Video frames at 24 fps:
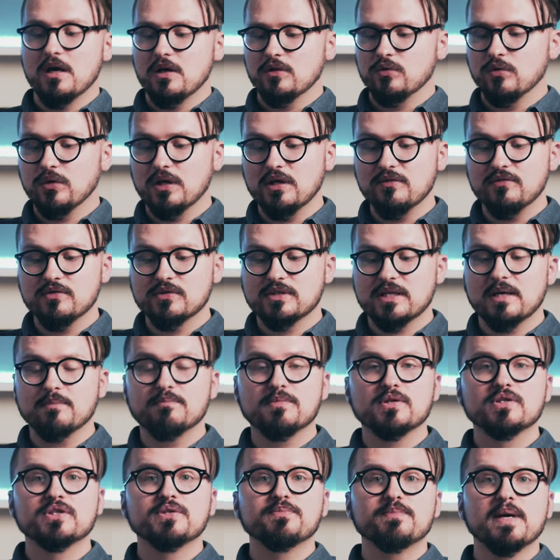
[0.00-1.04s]
To give you some
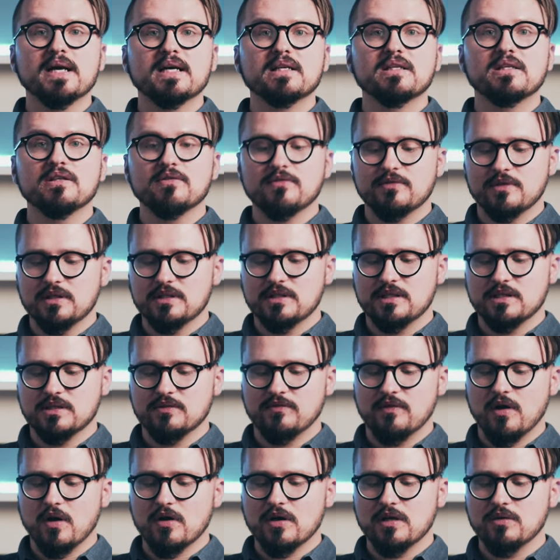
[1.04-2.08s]
perspective, this is
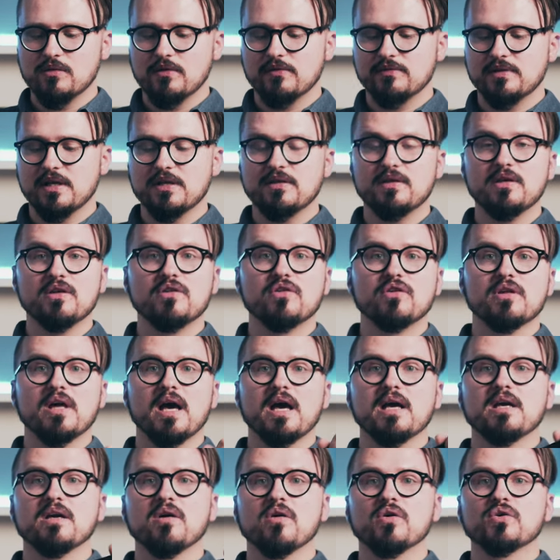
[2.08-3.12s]
vlogging with the
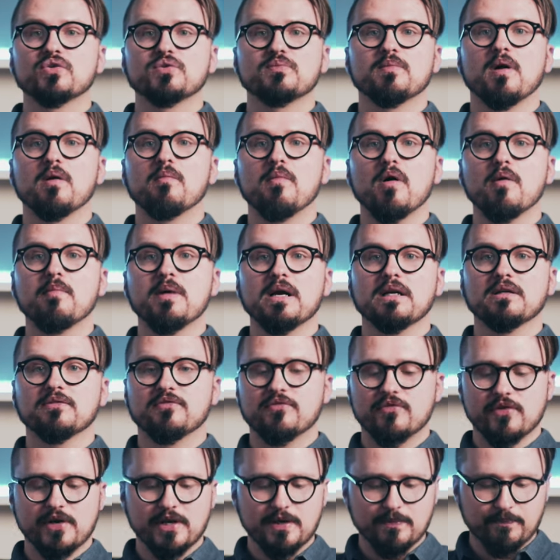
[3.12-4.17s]
DJI Osmo Mobile
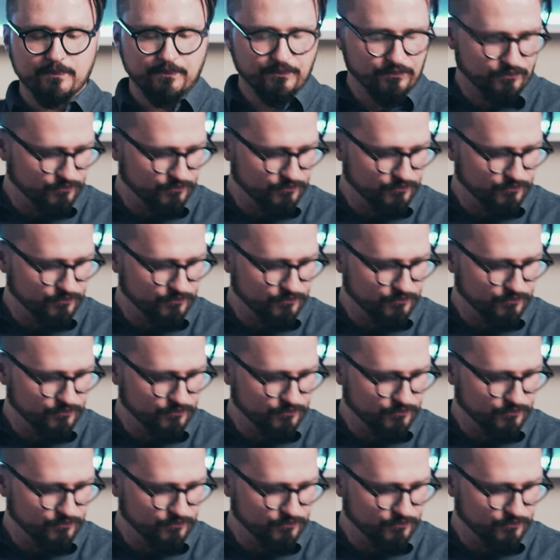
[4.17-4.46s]
3